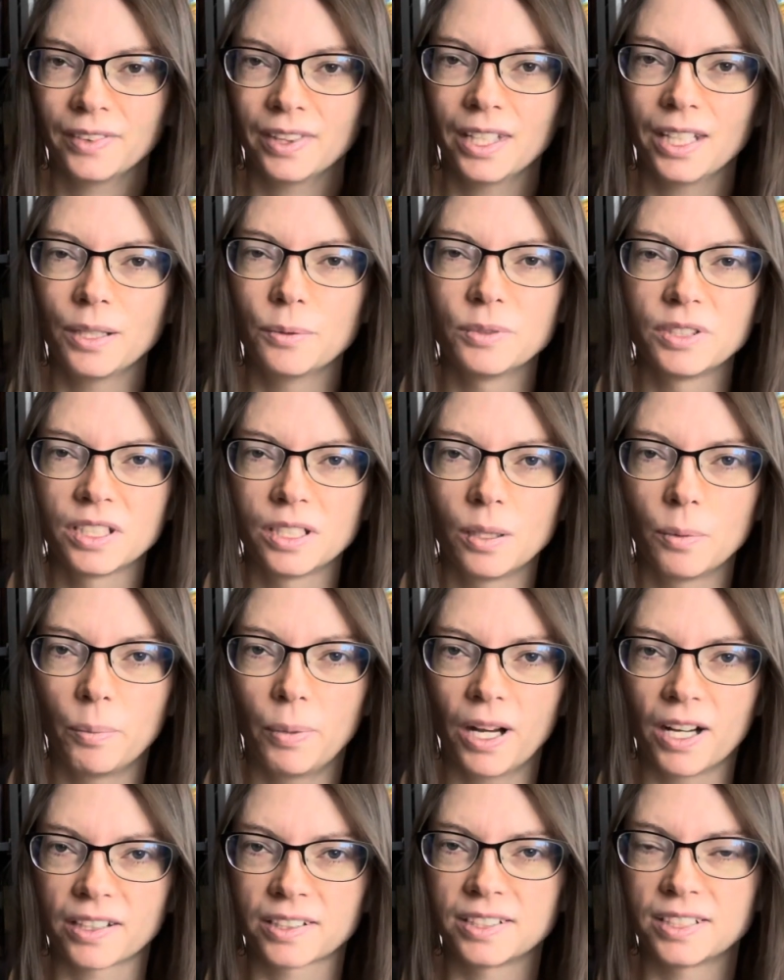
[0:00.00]
It was in a
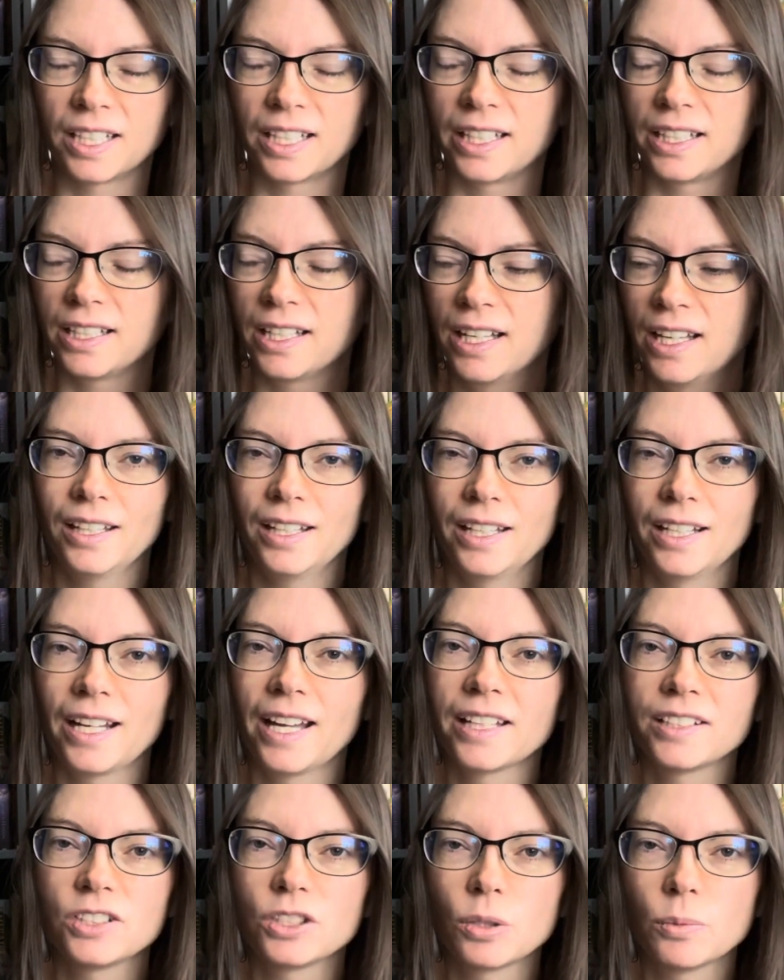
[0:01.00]
box set, and I
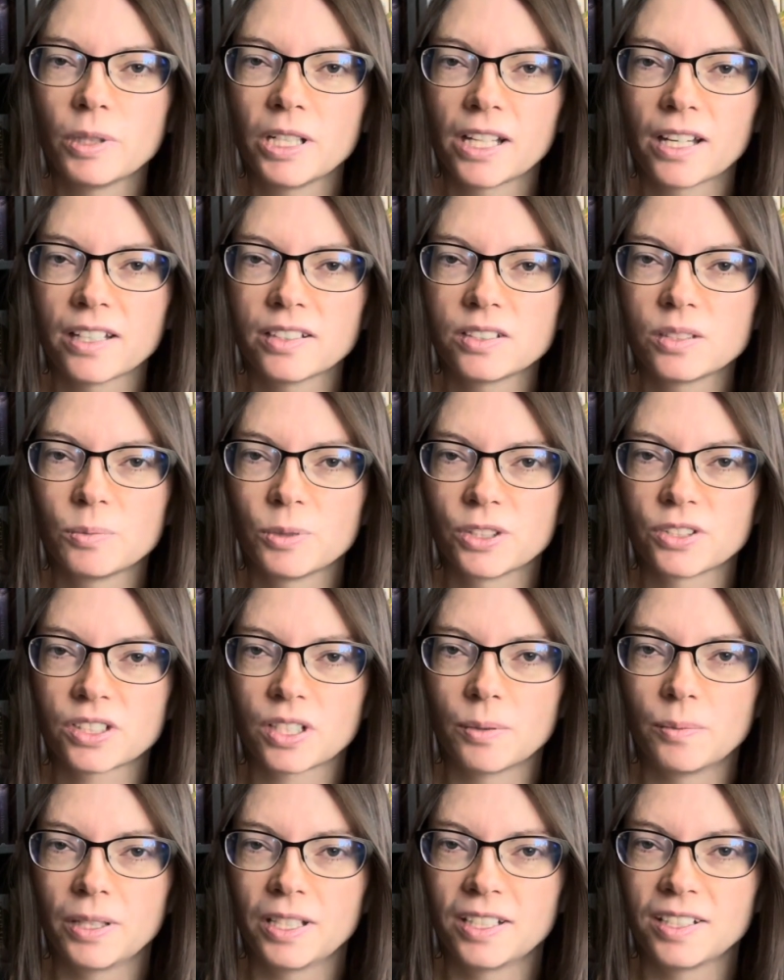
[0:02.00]
had so many customers
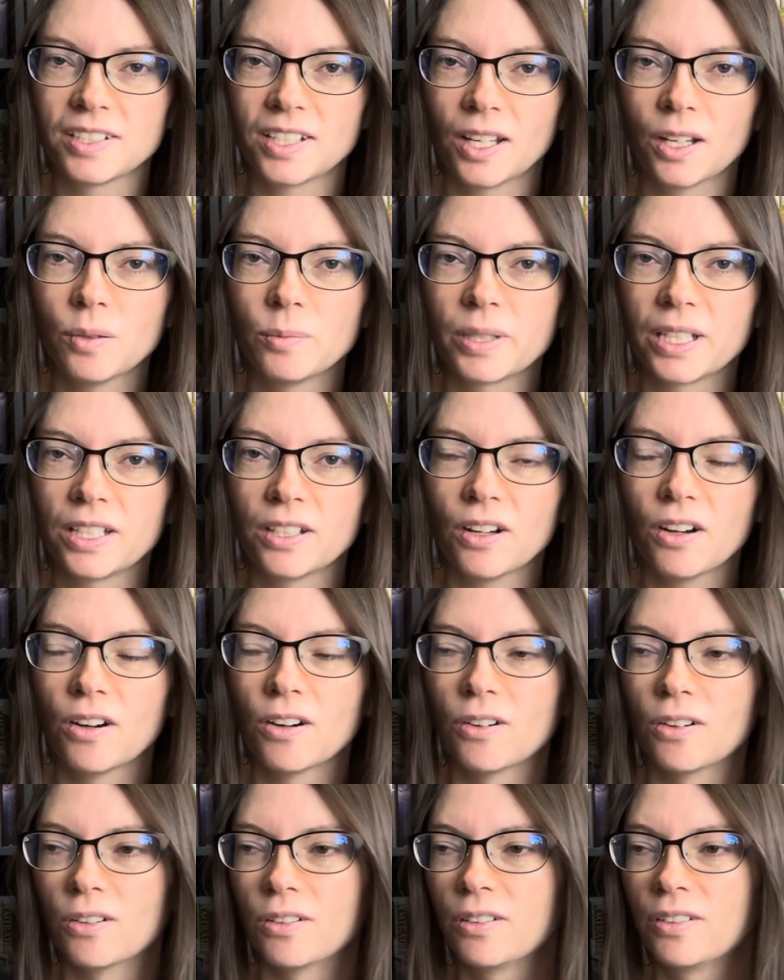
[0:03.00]
come in and tell me,
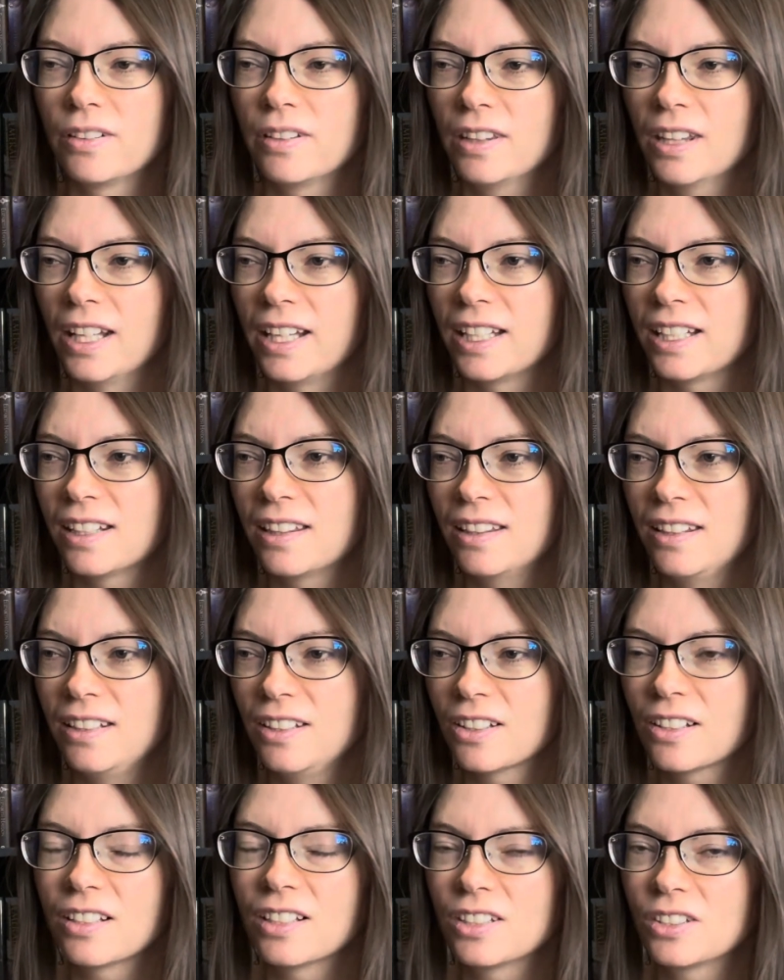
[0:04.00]
oh, like, you're
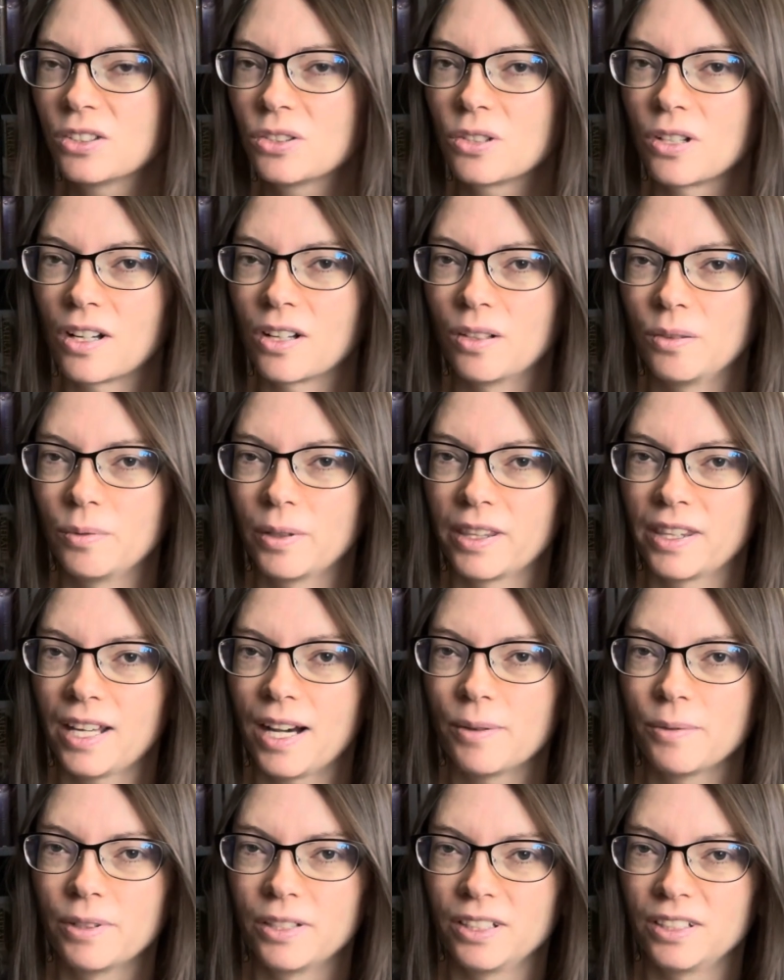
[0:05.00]
gonna struggle with that
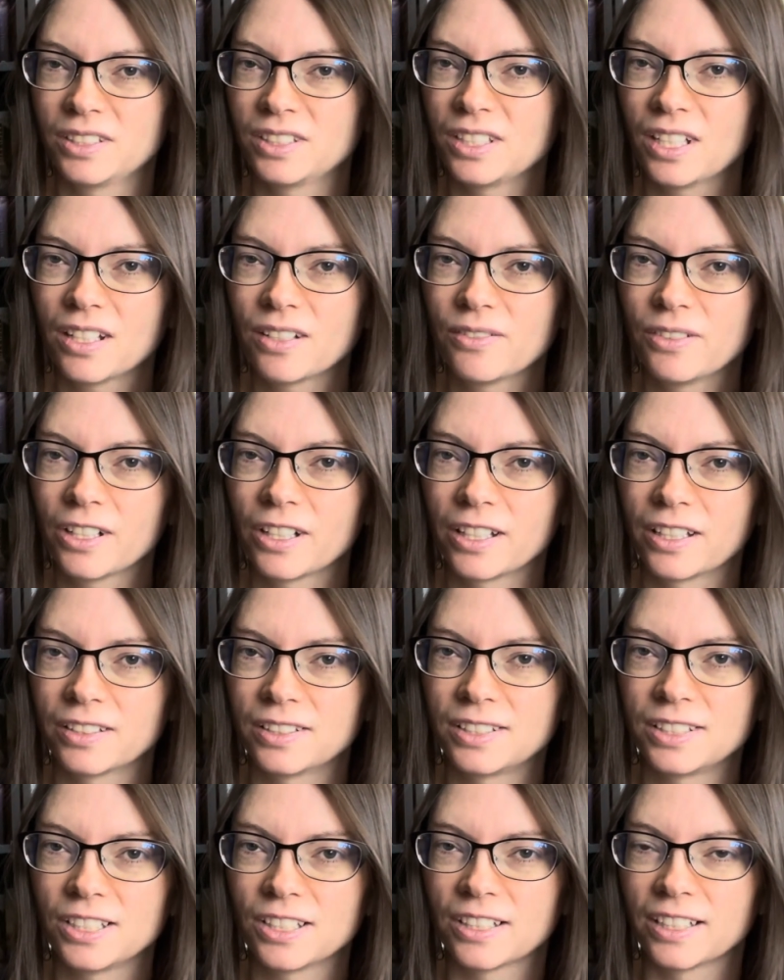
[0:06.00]
one. It's not a very good
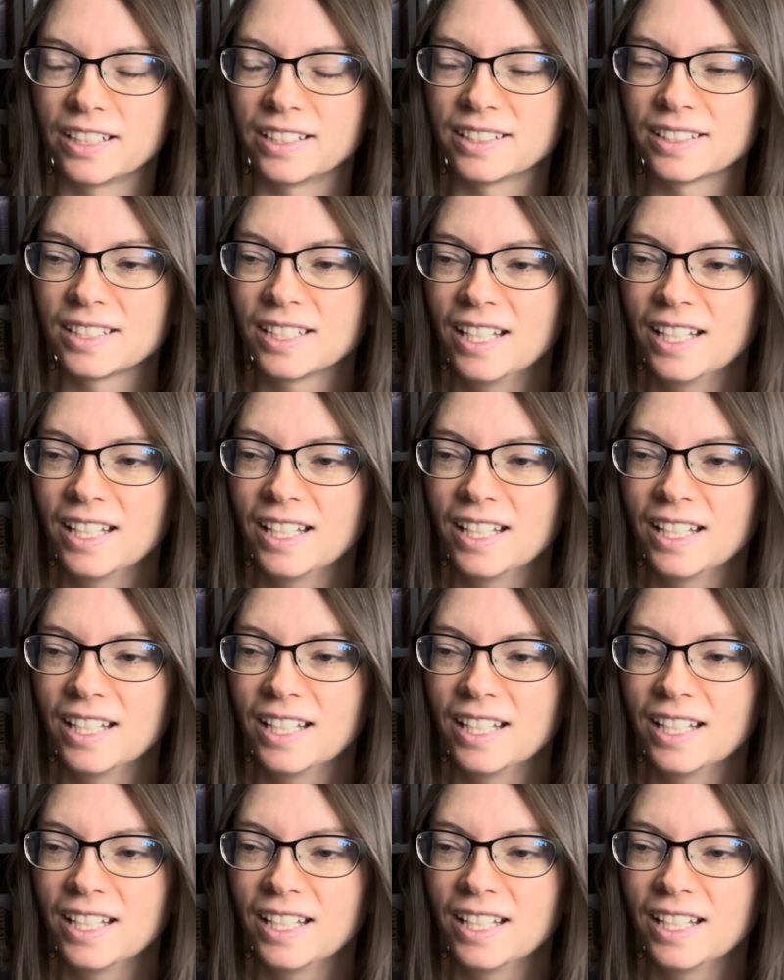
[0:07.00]
series,